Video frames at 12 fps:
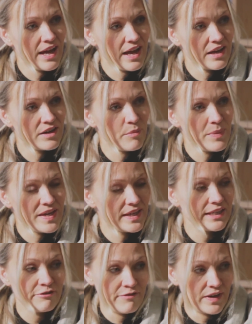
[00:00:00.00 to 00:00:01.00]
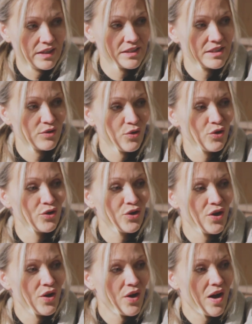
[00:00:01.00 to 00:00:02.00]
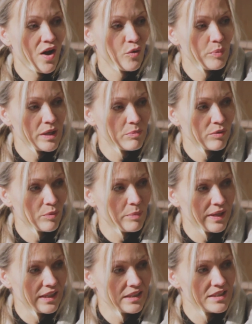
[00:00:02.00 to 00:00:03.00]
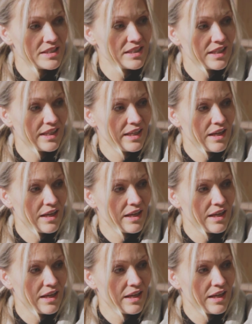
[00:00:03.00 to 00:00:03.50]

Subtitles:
had a big effect on how people build